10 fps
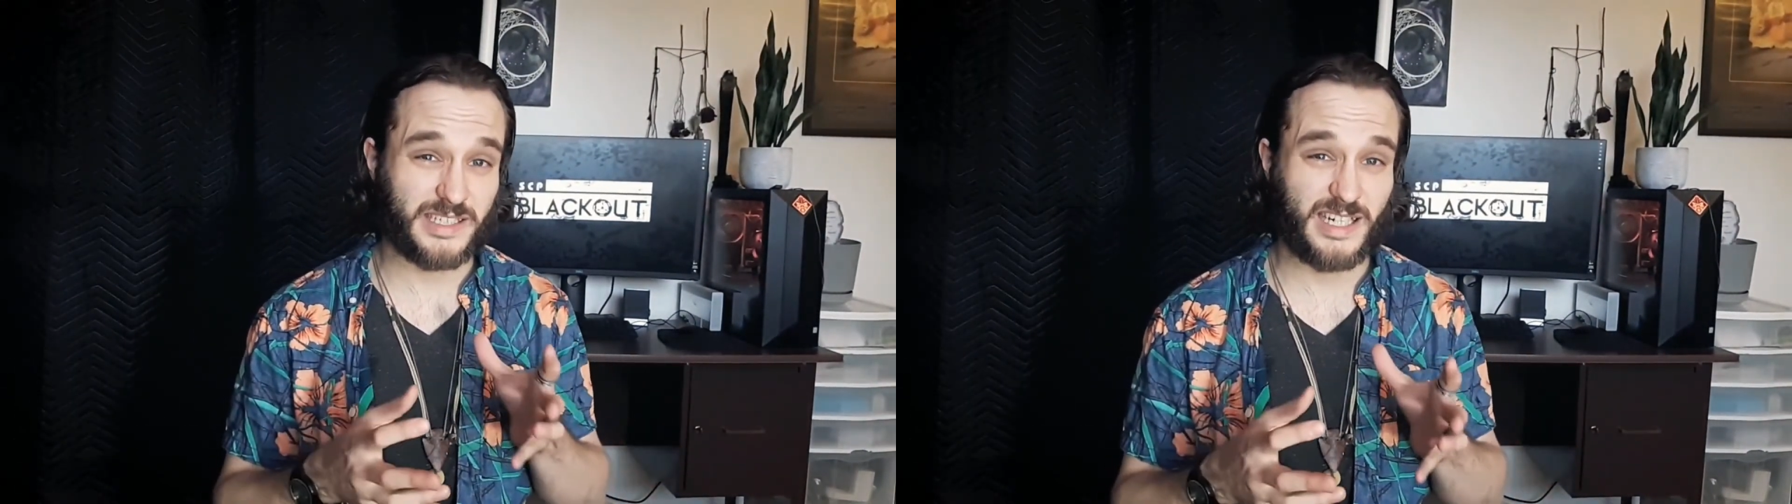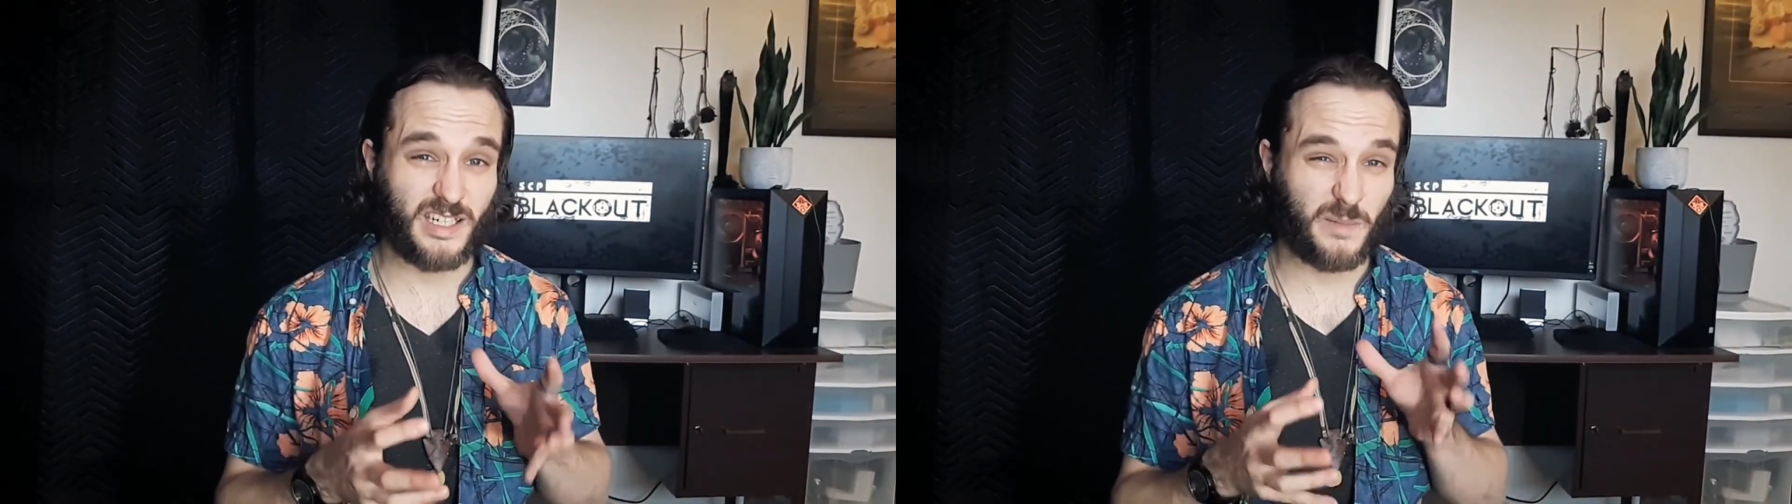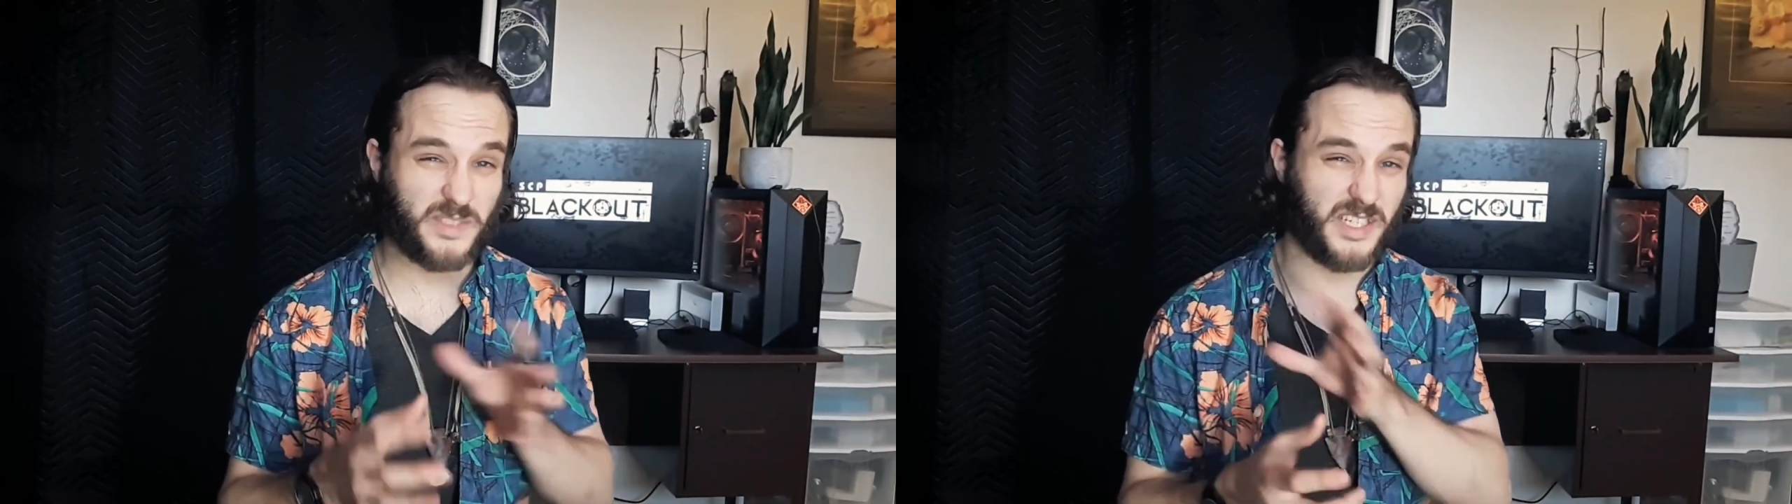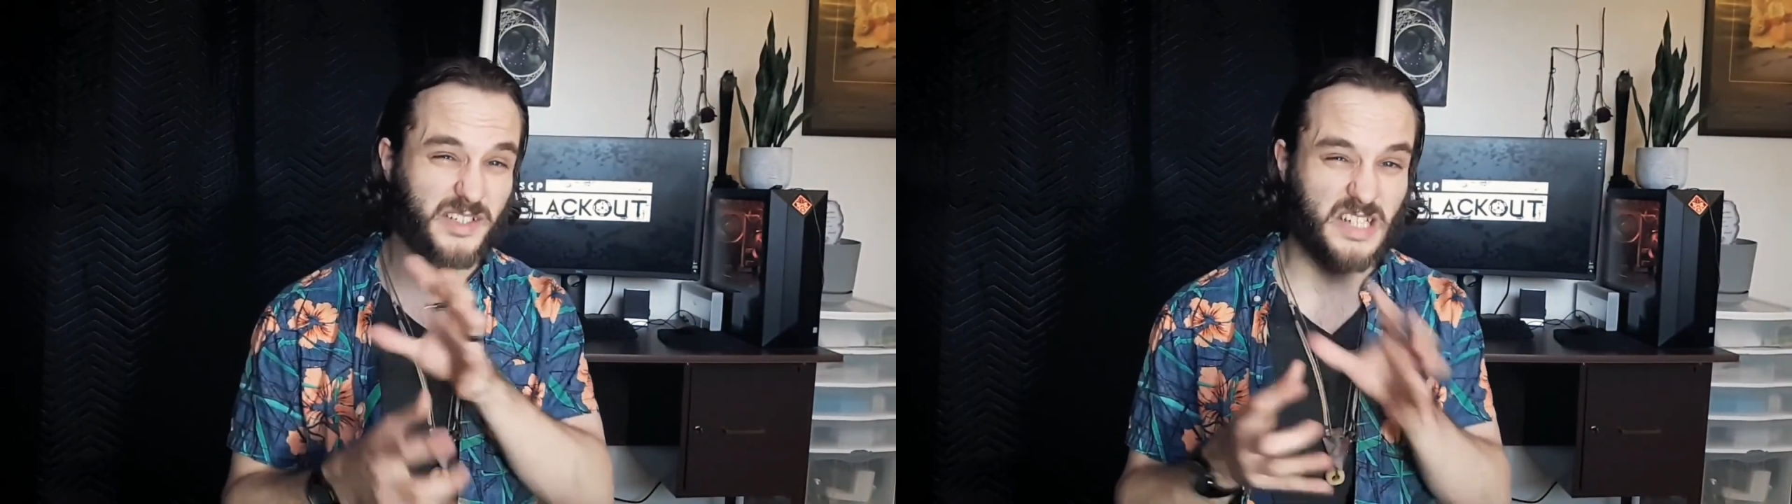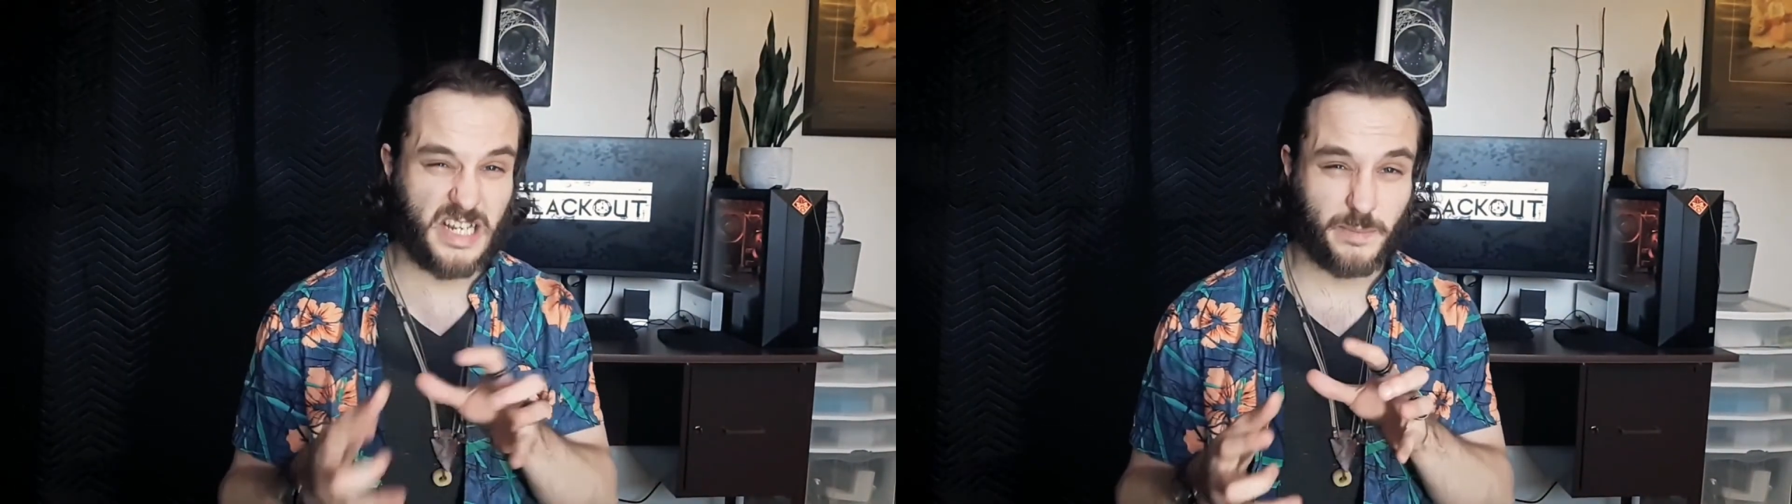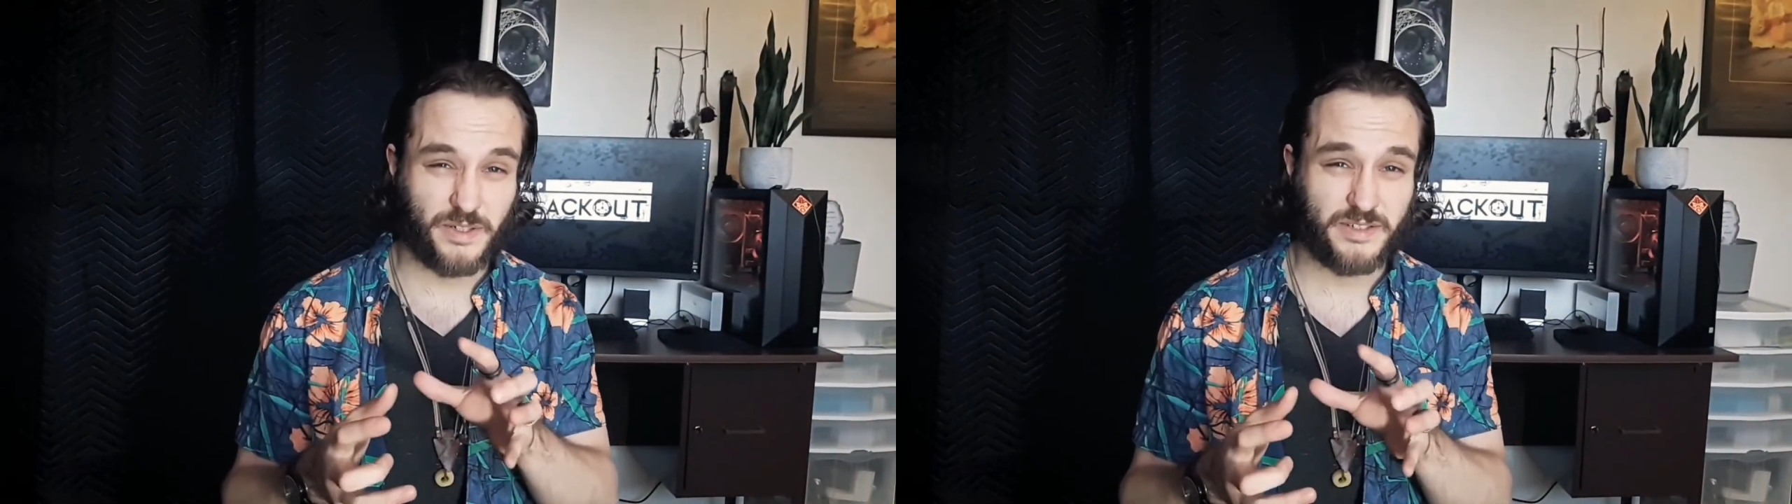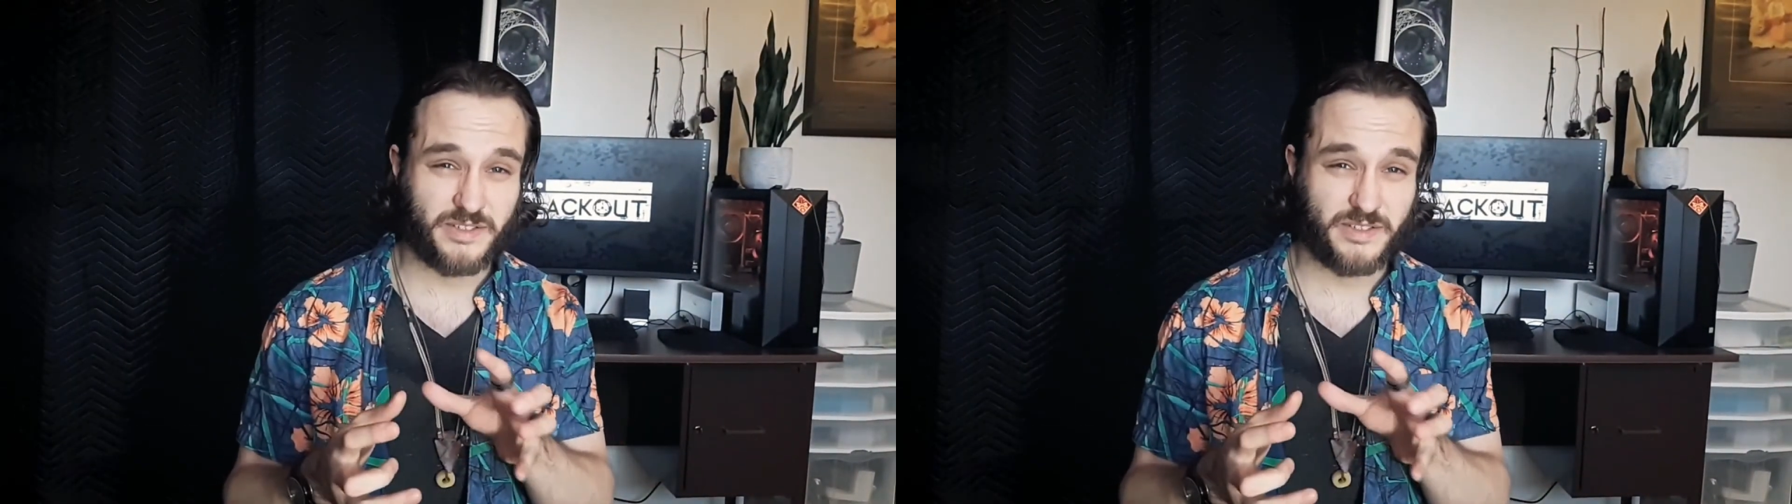to kind of upset your neighbors,